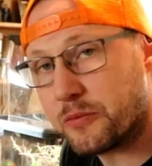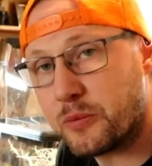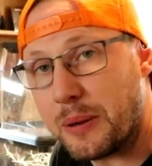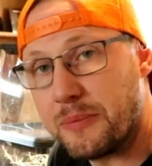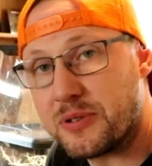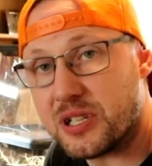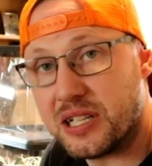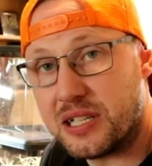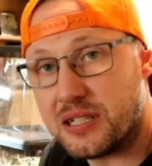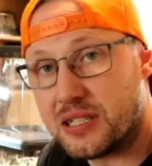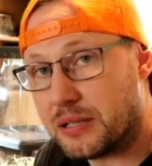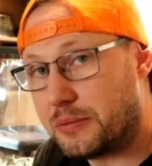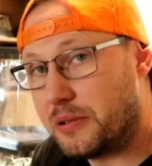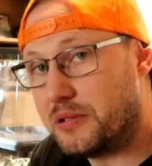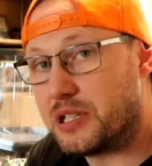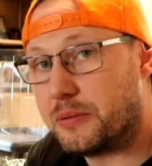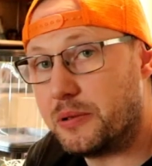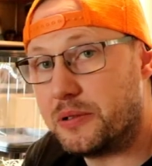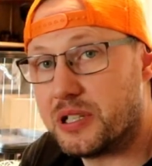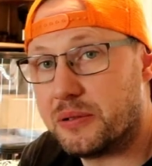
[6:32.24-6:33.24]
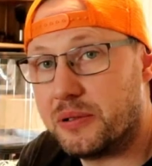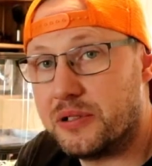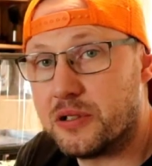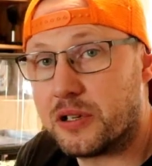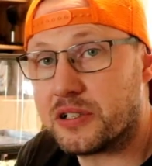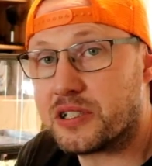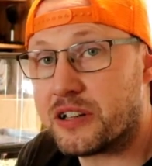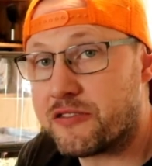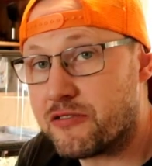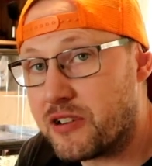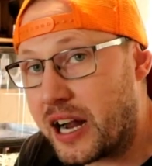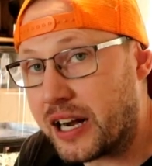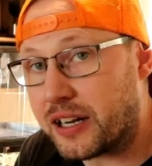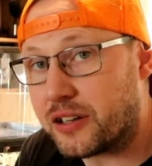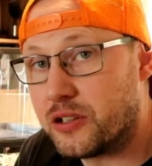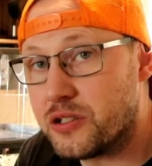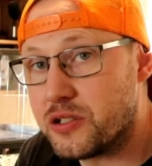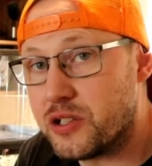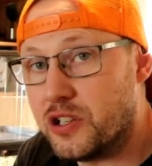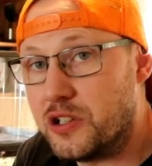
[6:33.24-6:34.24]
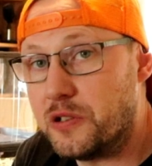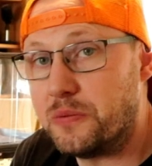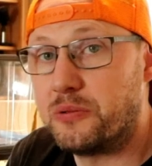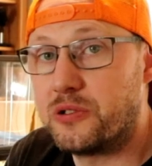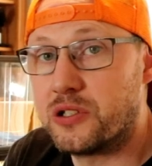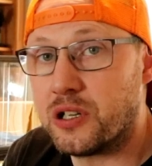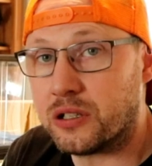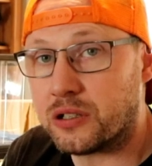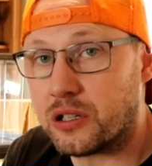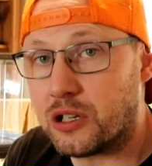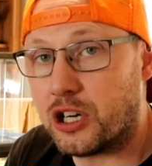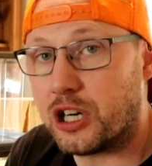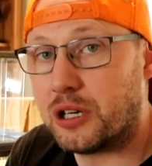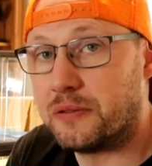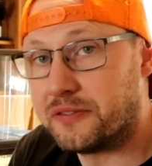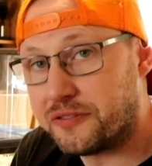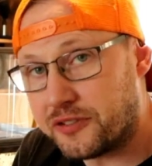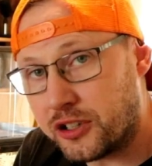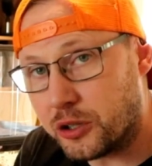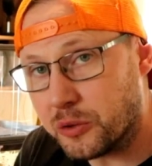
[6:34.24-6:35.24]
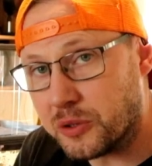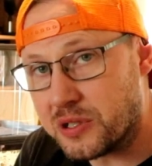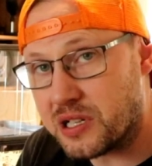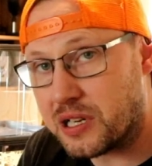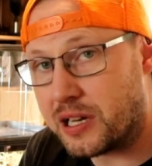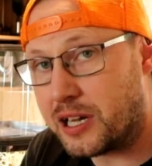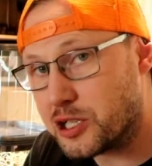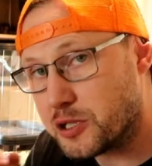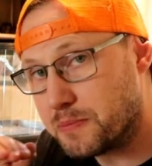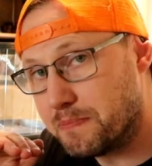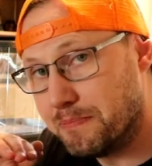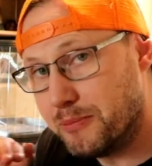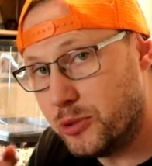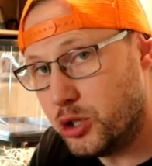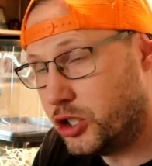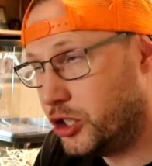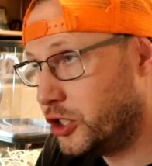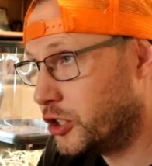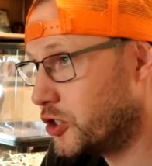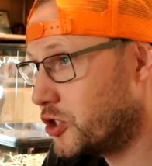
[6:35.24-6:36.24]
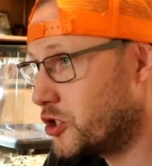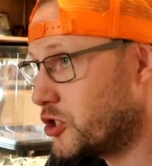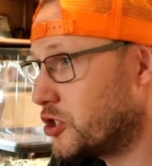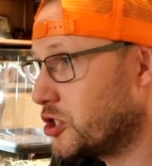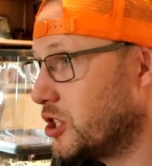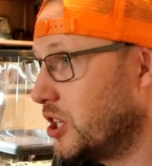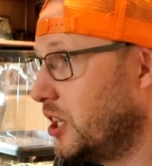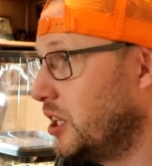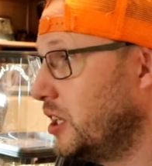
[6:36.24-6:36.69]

website is www.arachnatube.com/merch.